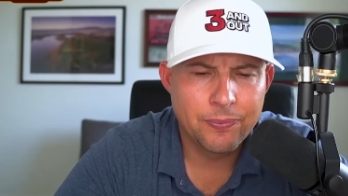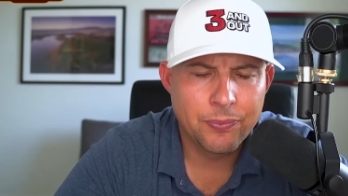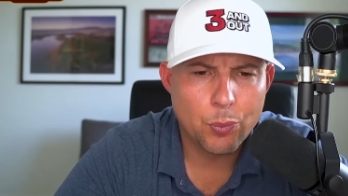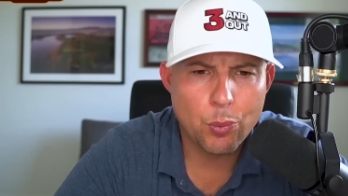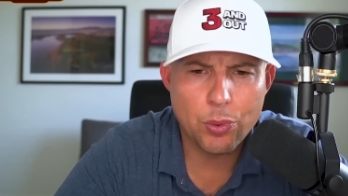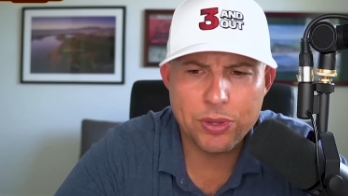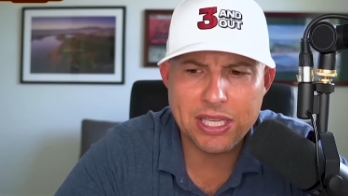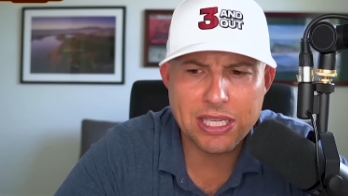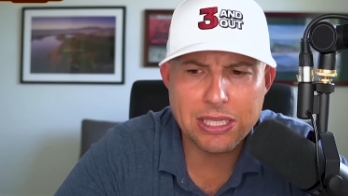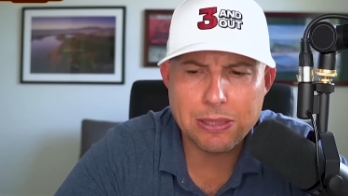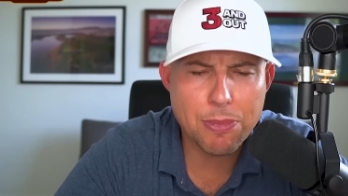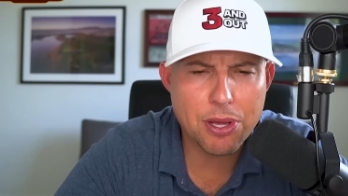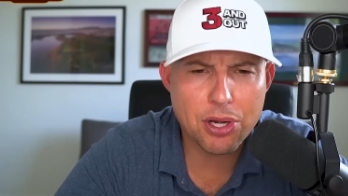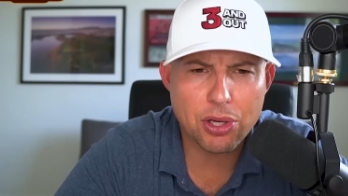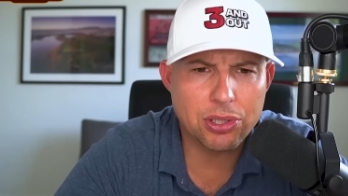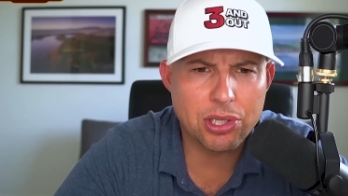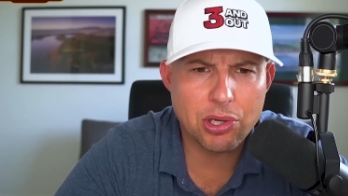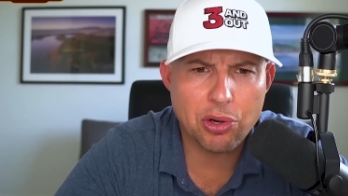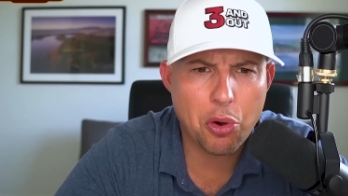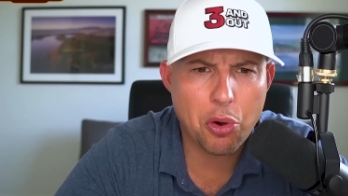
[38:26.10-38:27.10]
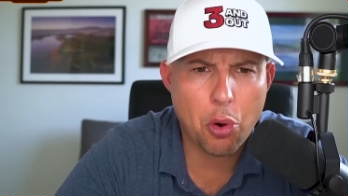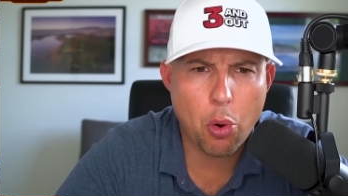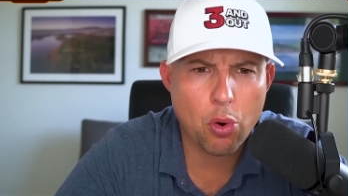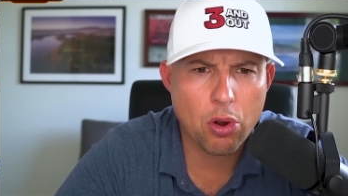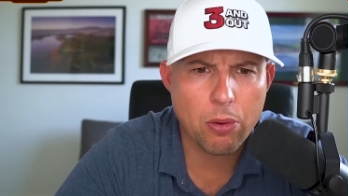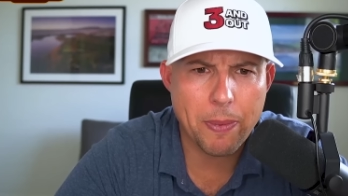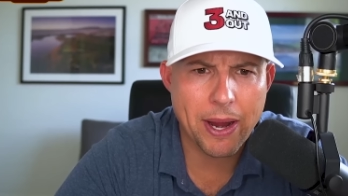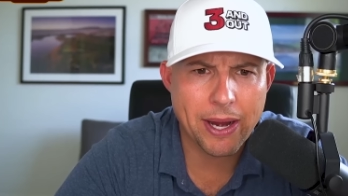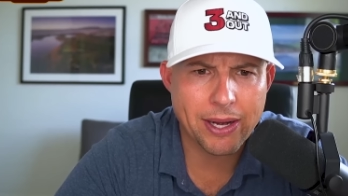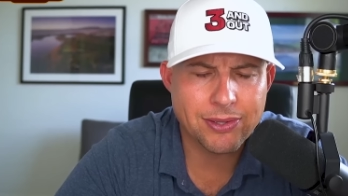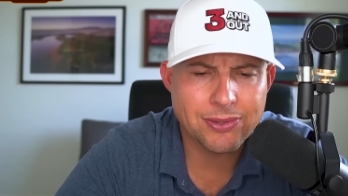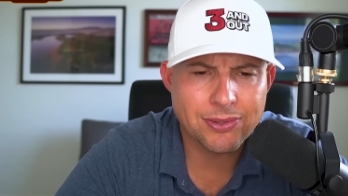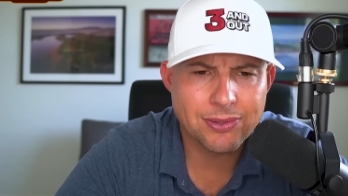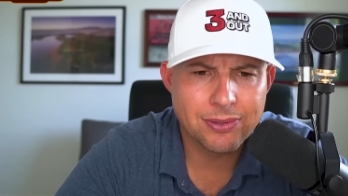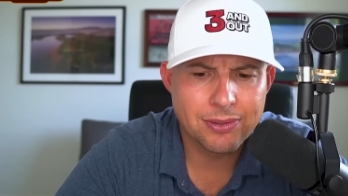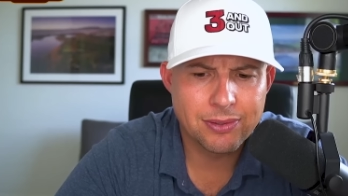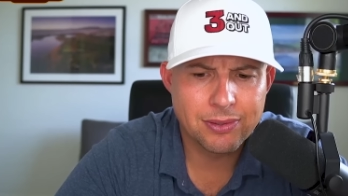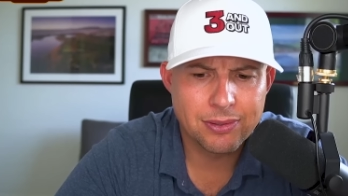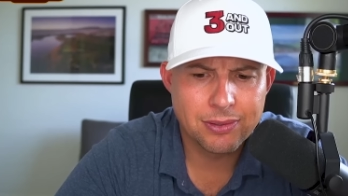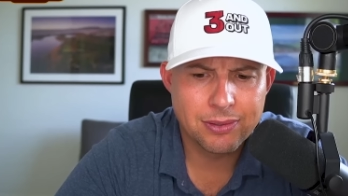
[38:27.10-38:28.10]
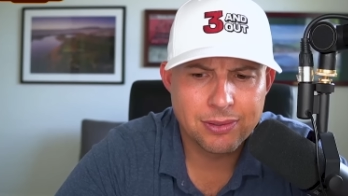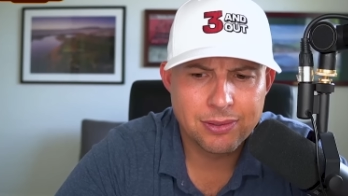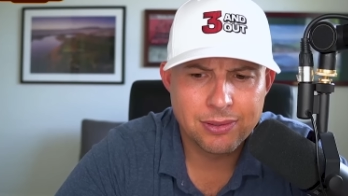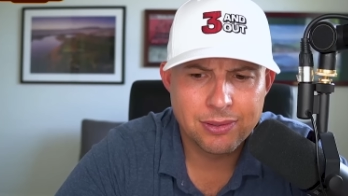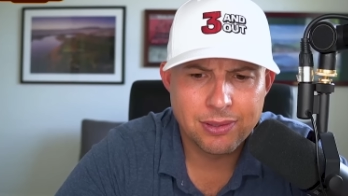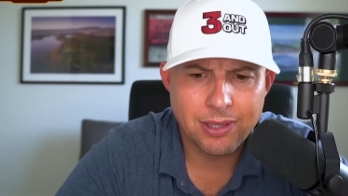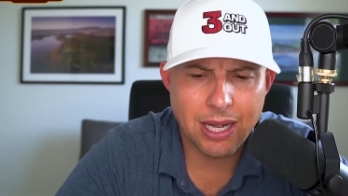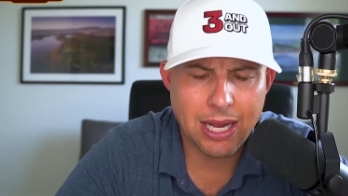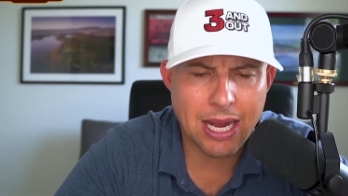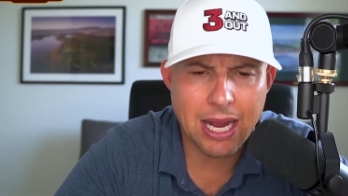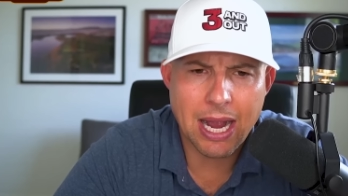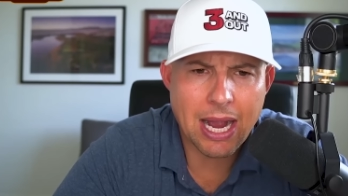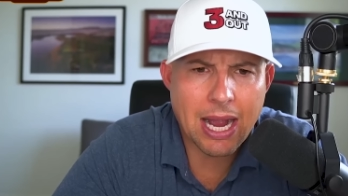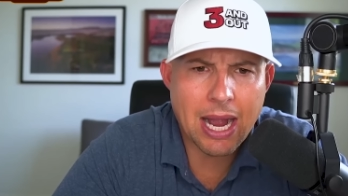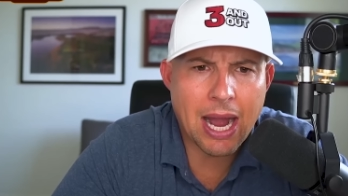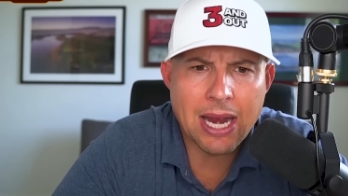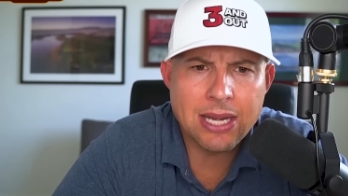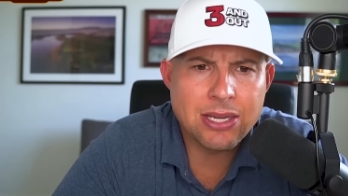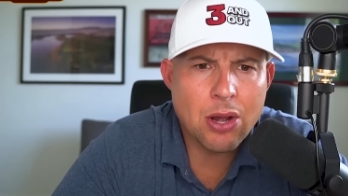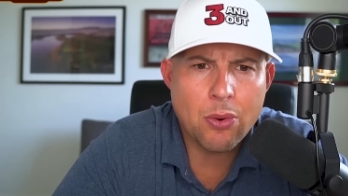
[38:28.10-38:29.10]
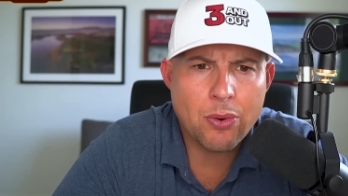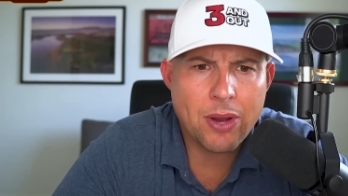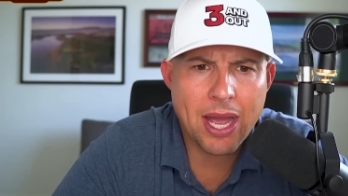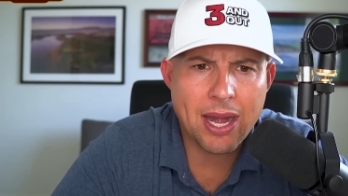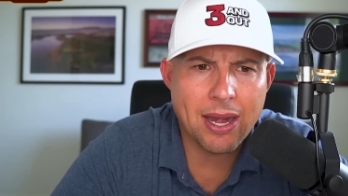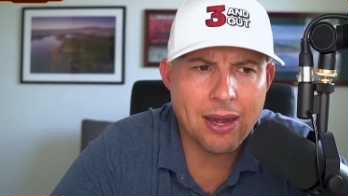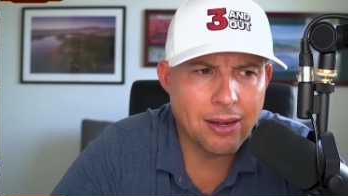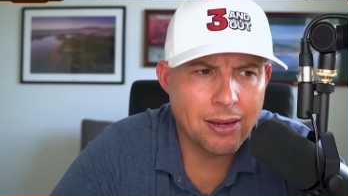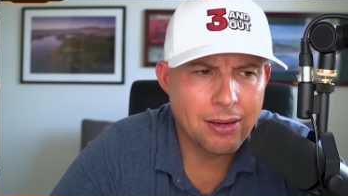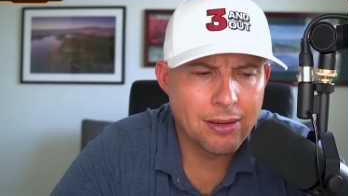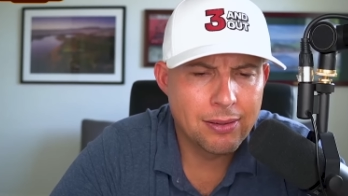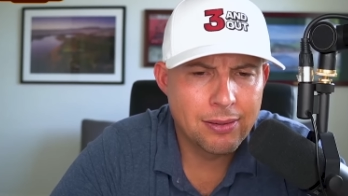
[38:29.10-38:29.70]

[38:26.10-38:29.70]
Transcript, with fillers: with these middle tier quarterbacks. I, I, I don't get it.